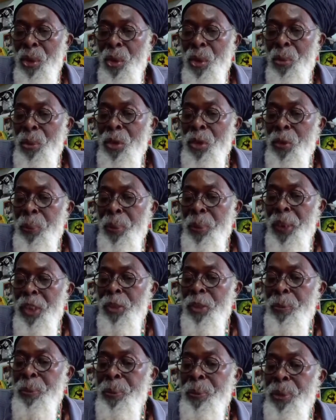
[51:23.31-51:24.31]
You must
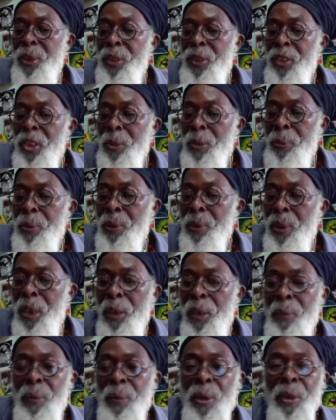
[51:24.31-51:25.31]
place principle
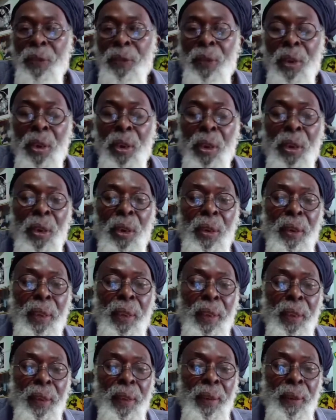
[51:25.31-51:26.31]
above all
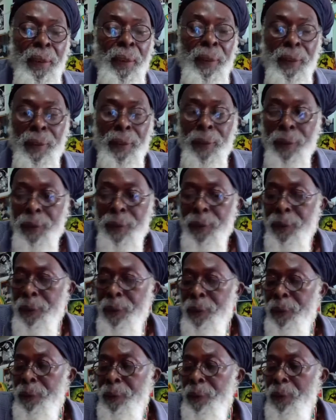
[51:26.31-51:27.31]
else.
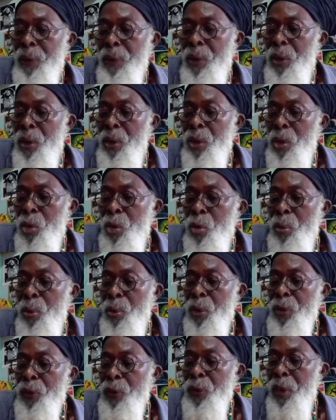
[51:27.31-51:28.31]
You
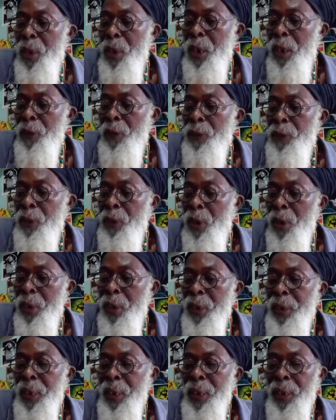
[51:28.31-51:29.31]
must
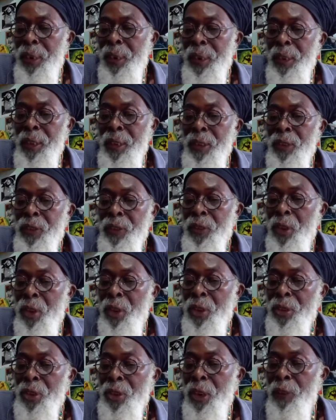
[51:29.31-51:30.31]
avoid the least
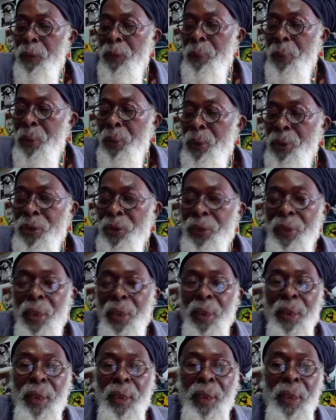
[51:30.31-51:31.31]
thoughts of
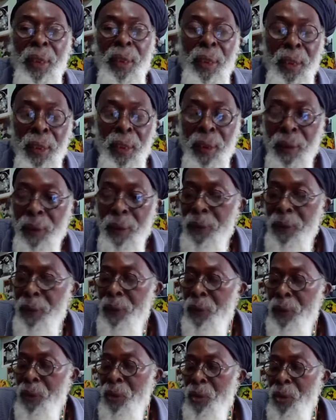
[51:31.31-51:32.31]
personal gain
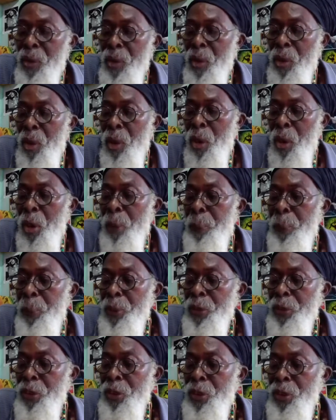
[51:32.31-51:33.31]
or
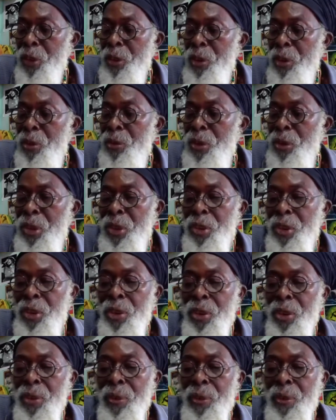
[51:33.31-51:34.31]
position in
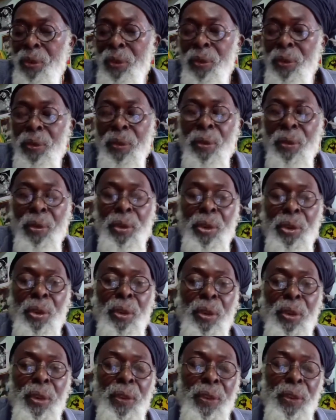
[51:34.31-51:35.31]
reaching
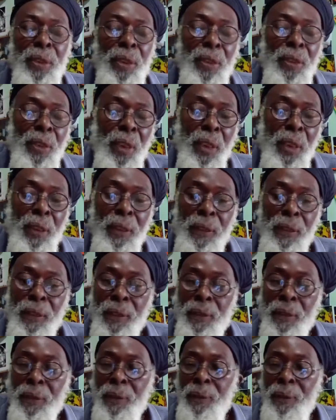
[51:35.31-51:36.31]
your
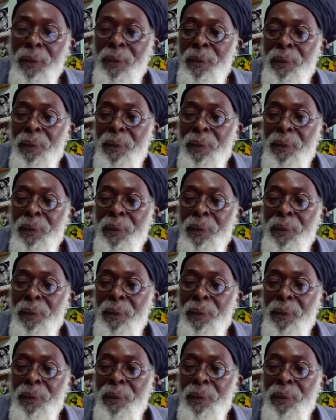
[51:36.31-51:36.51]
decisions.